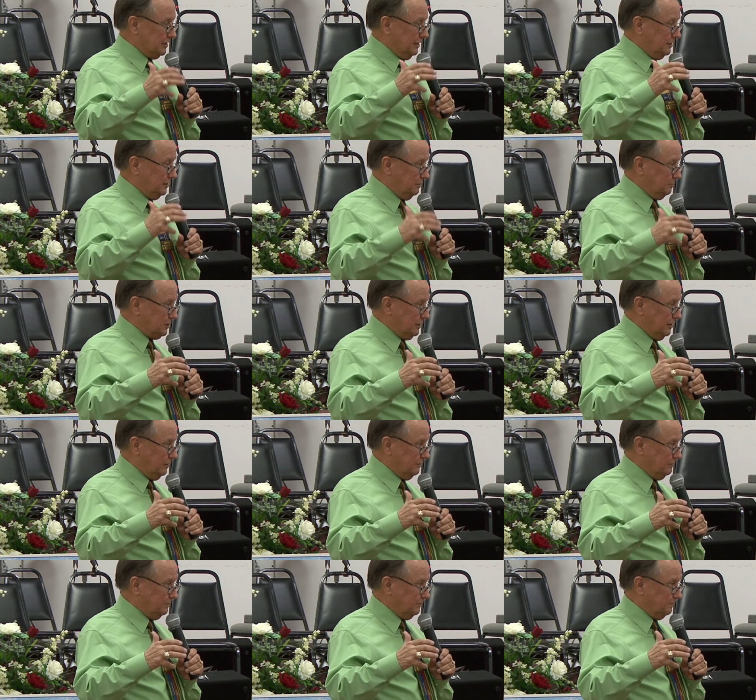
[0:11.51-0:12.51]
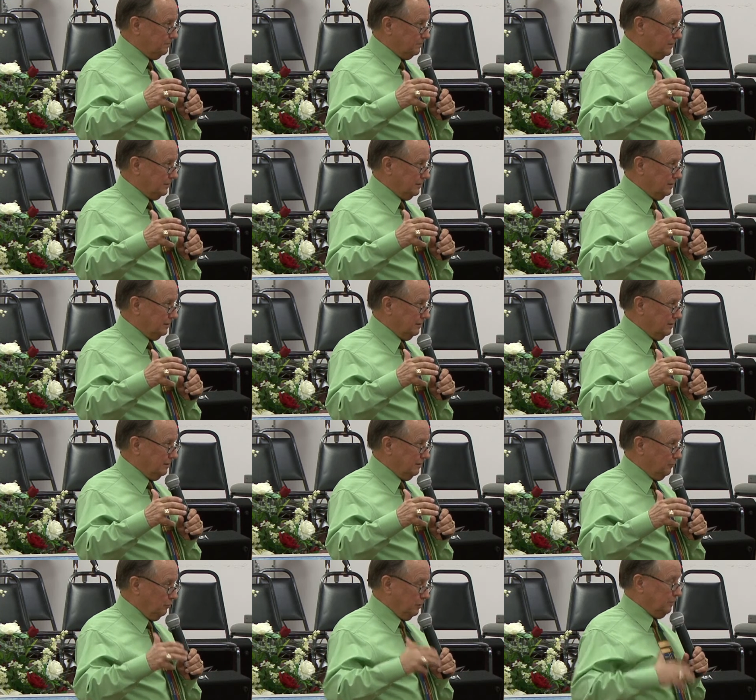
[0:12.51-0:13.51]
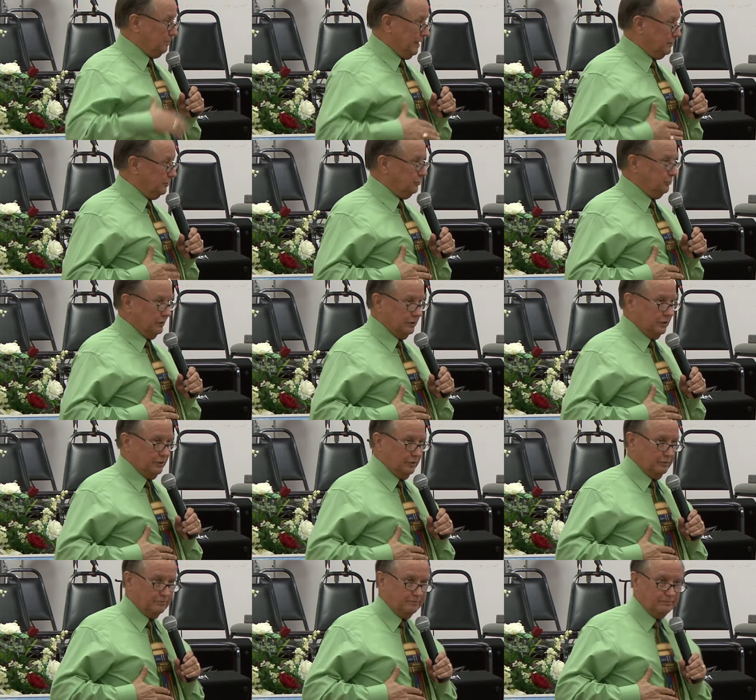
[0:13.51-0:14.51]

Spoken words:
to himself, what am I doing here?